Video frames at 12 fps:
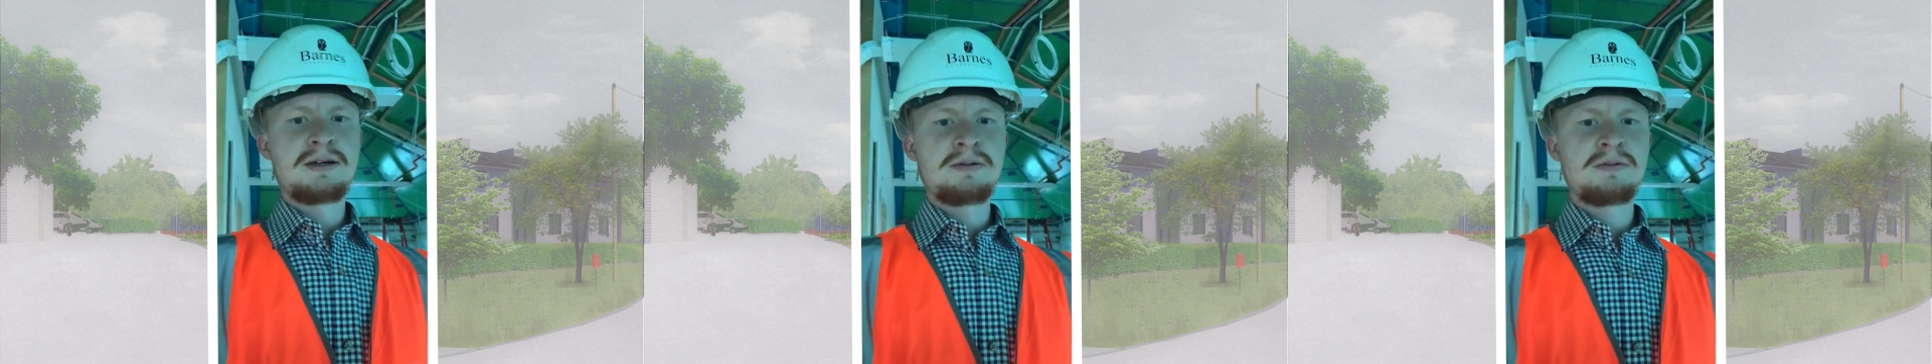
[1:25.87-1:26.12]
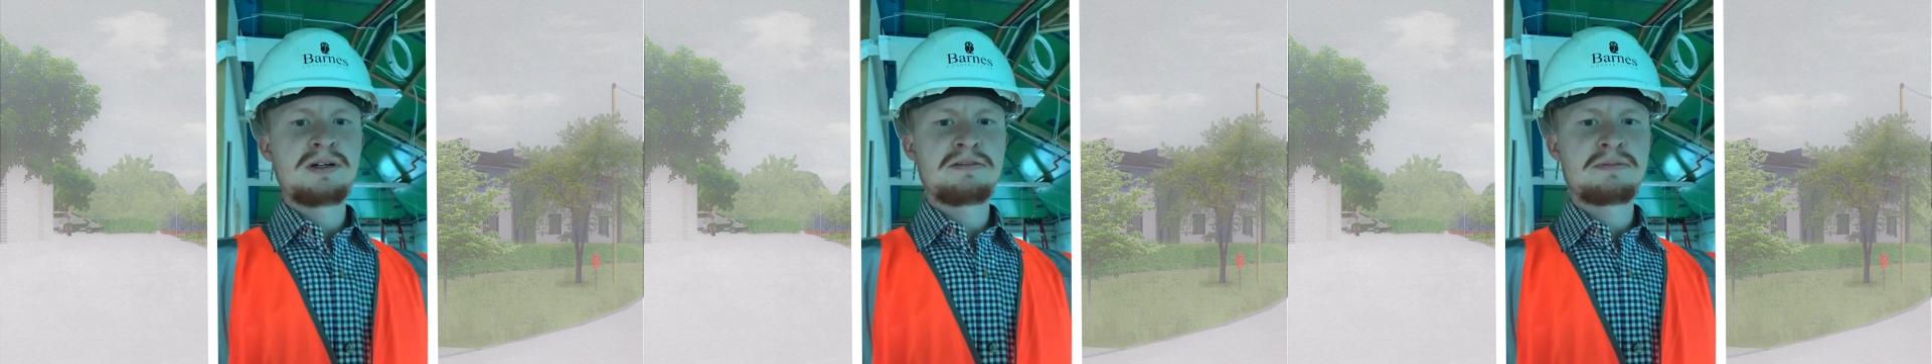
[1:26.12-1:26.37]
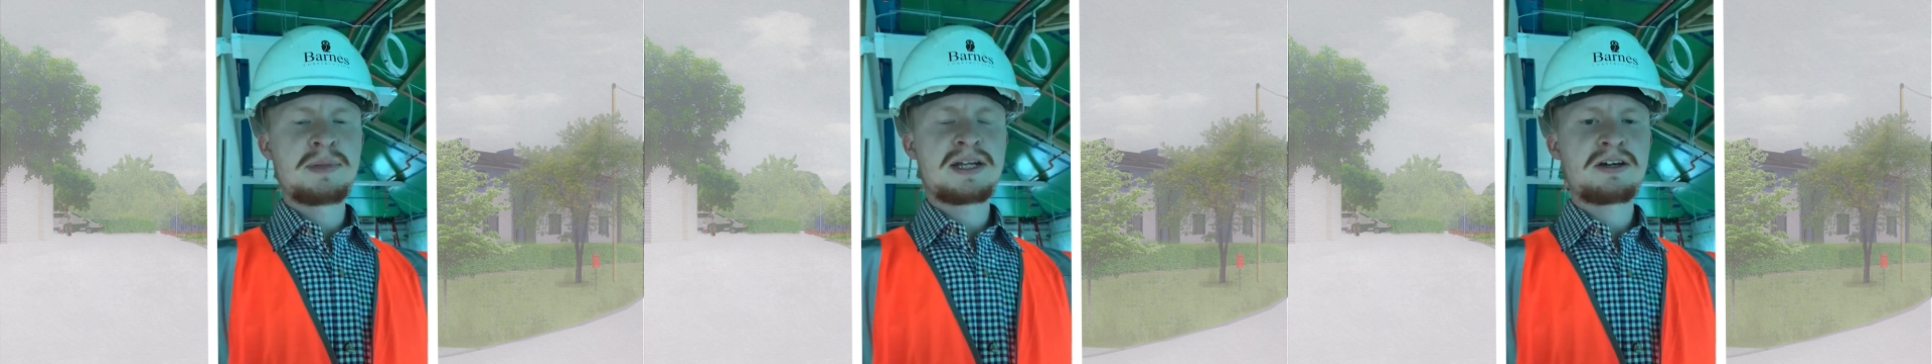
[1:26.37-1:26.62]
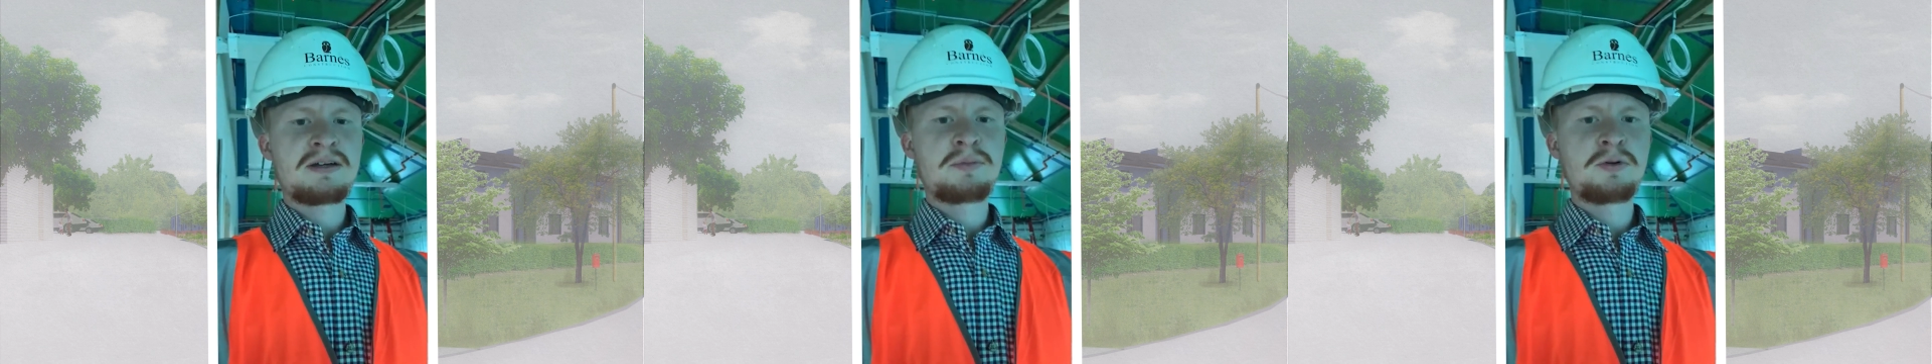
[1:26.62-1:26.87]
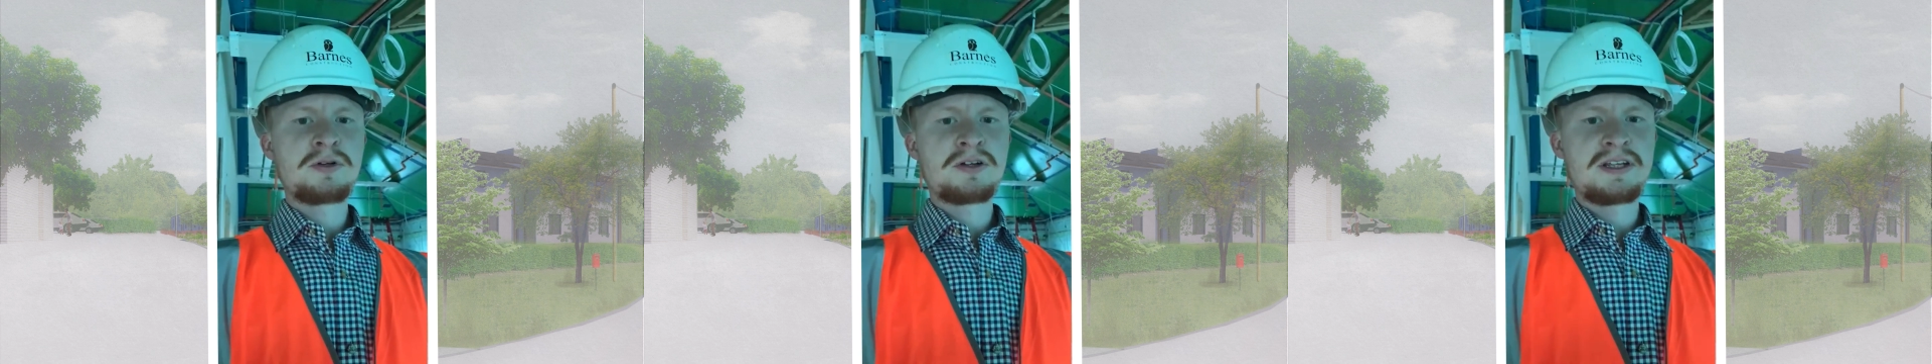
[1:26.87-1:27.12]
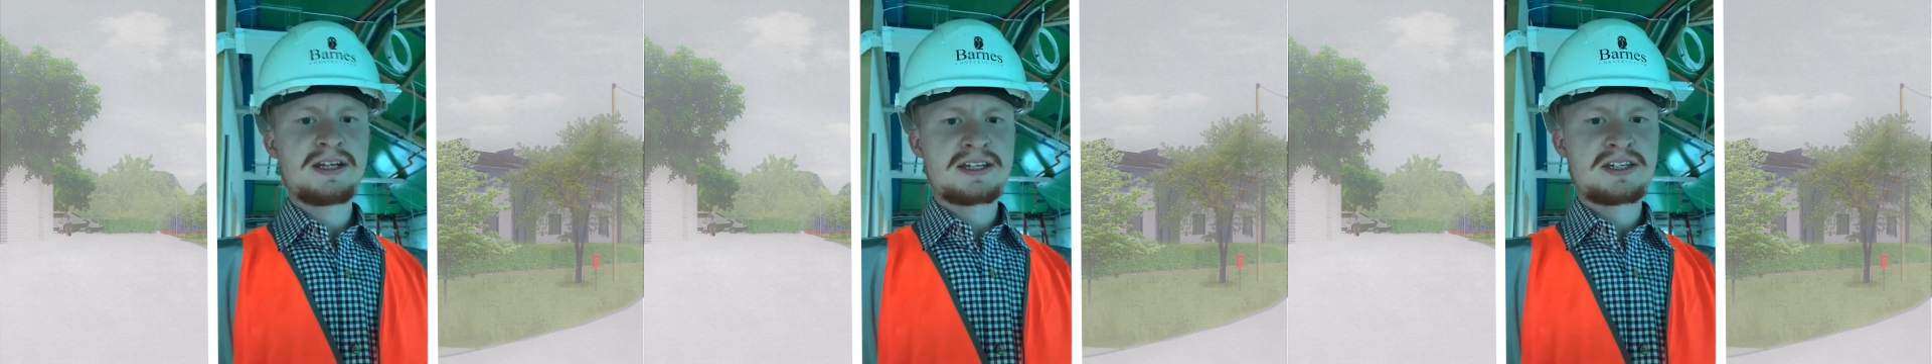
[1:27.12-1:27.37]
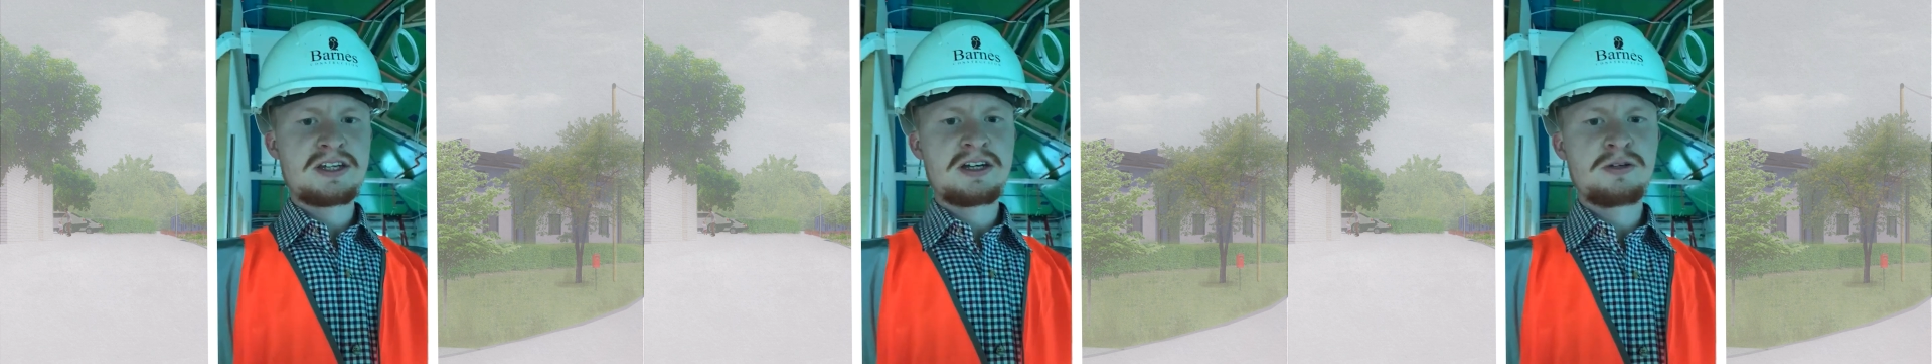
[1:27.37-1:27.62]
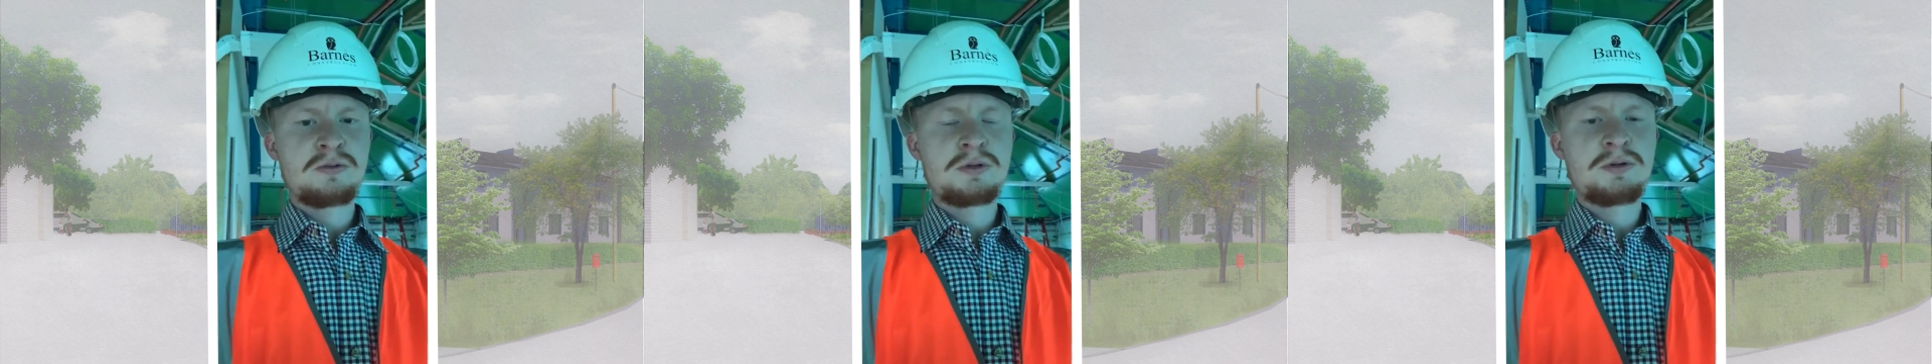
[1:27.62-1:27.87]
with medite board on the
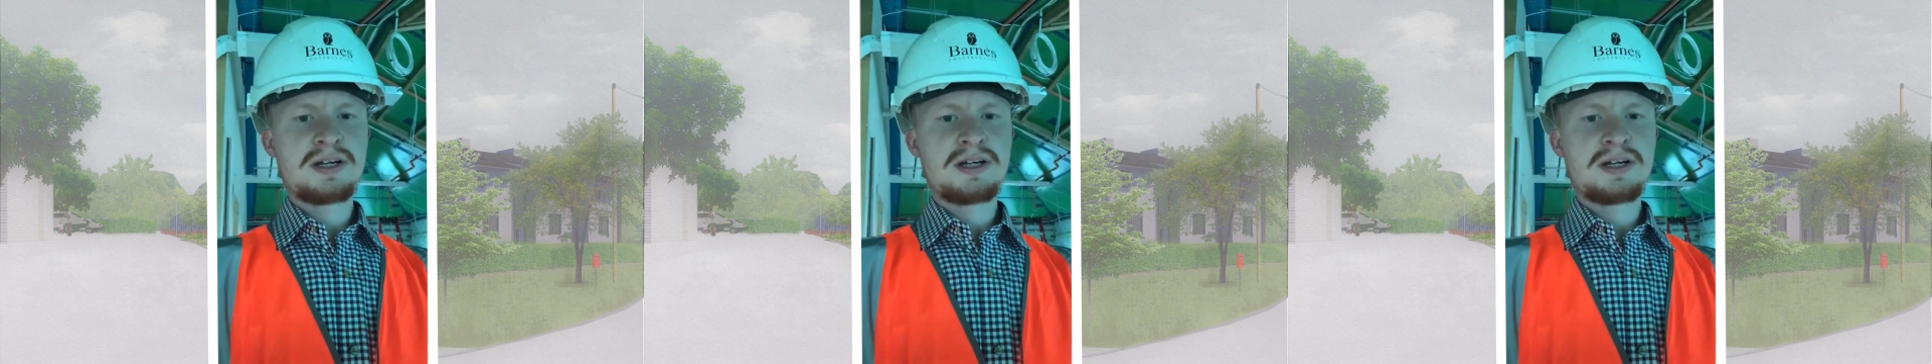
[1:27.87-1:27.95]
external wall,